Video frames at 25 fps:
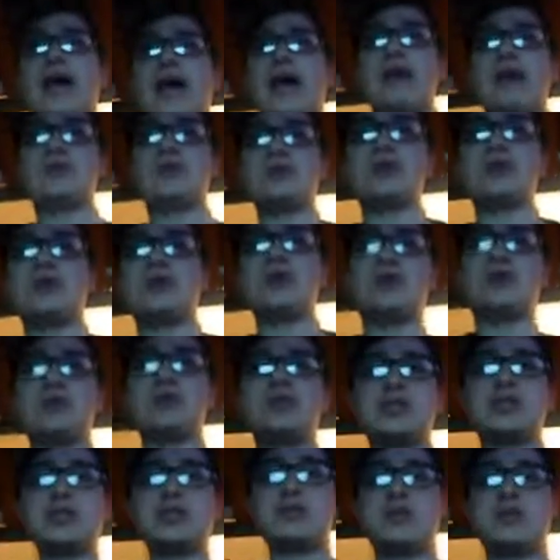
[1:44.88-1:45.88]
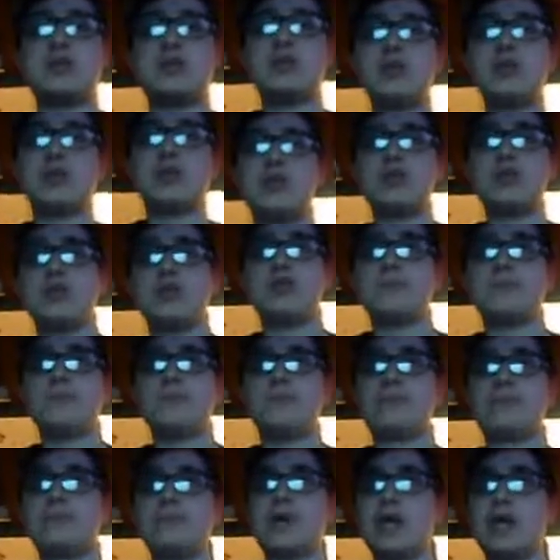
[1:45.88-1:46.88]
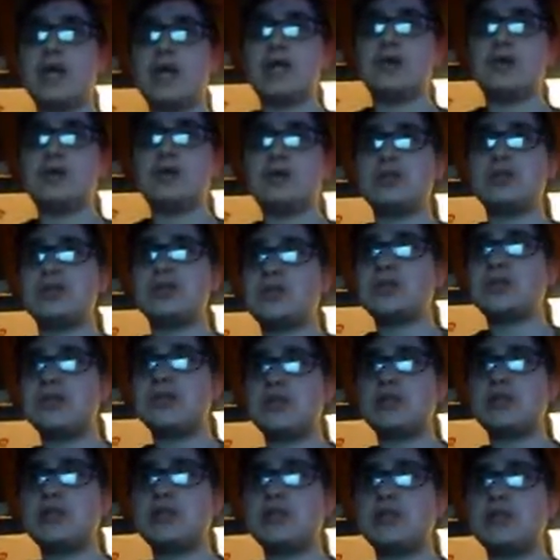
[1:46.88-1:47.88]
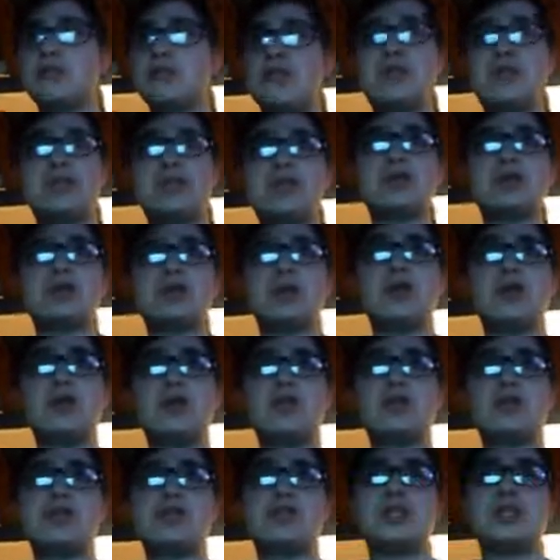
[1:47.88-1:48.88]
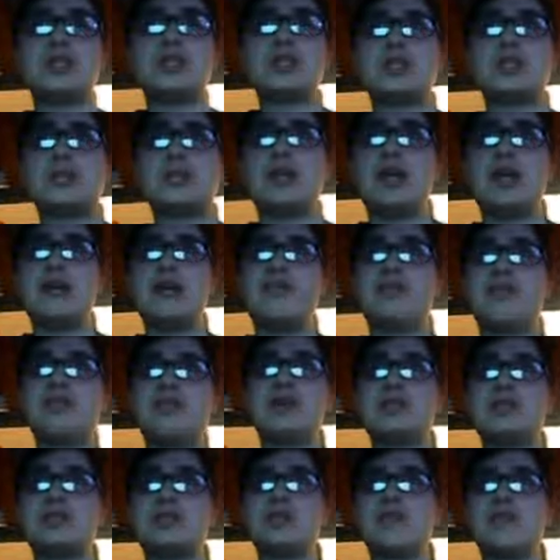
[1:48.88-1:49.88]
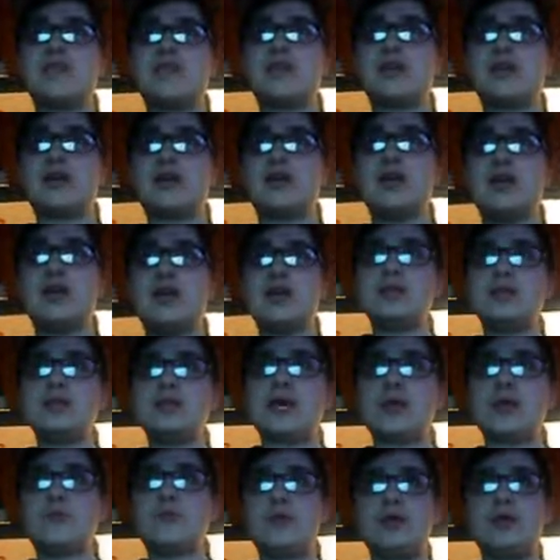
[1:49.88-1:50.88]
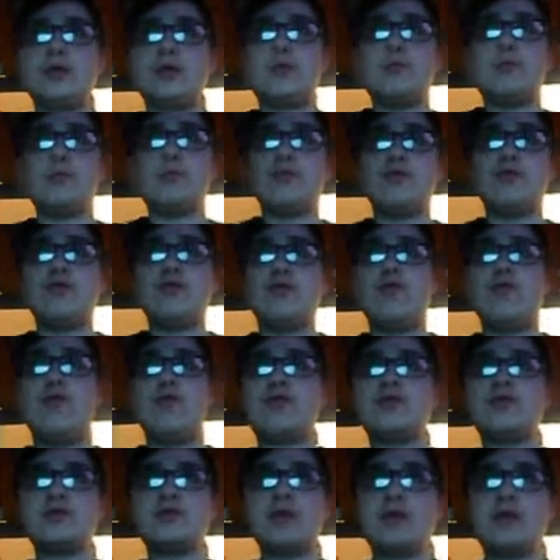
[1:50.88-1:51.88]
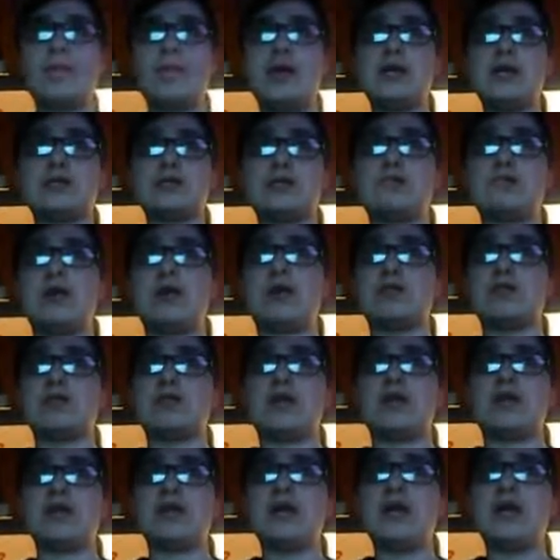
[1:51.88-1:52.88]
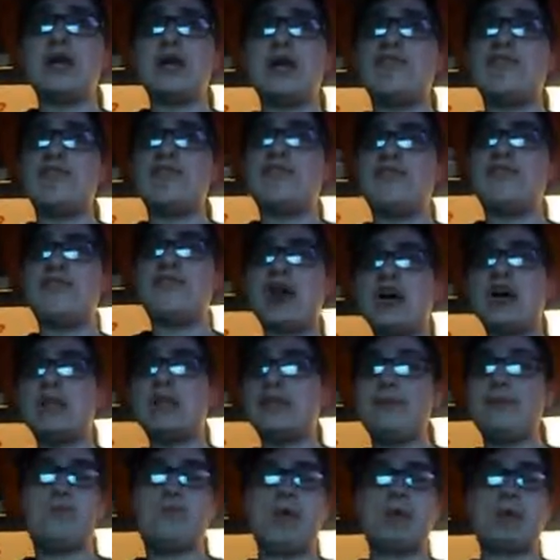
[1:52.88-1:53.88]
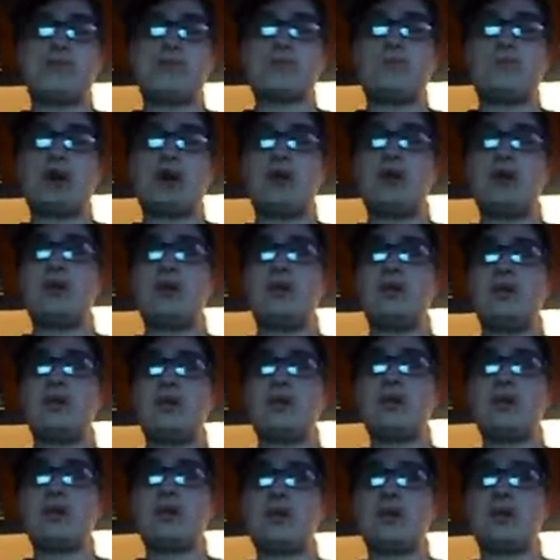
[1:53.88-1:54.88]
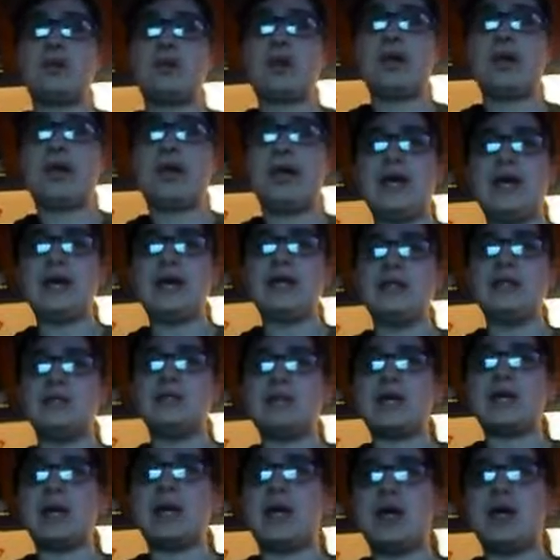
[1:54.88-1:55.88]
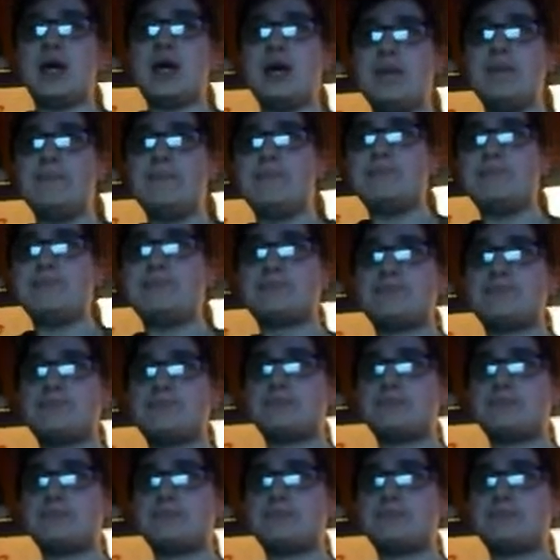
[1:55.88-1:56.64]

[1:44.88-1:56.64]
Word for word: to the house you can just and you can just text your friends you can just get your friends over to help you out. move to a better spot like find a better spot and um